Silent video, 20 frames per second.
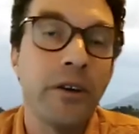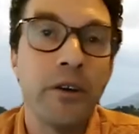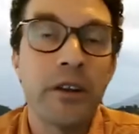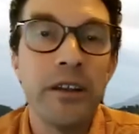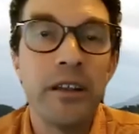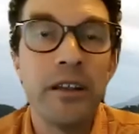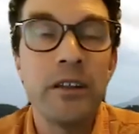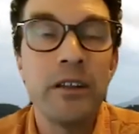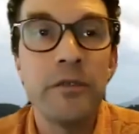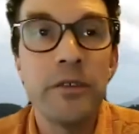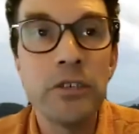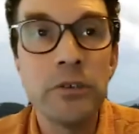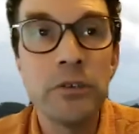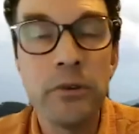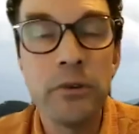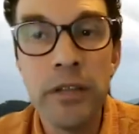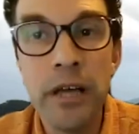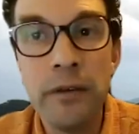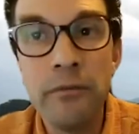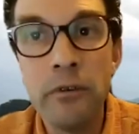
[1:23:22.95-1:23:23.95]
on an
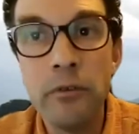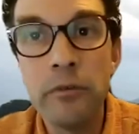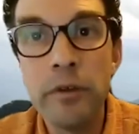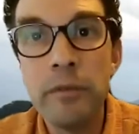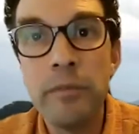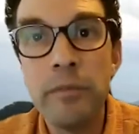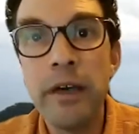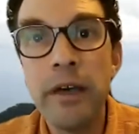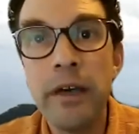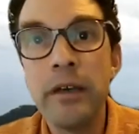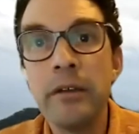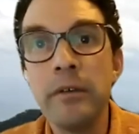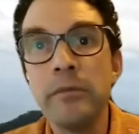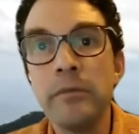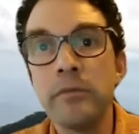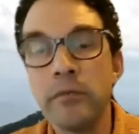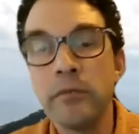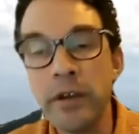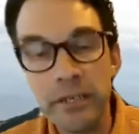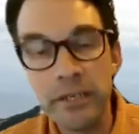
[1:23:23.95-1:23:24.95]
individual level we may
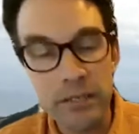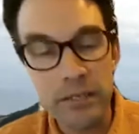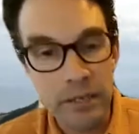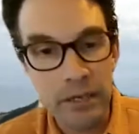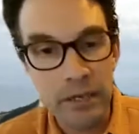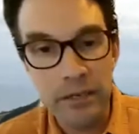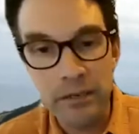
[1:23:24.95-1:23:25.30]
risk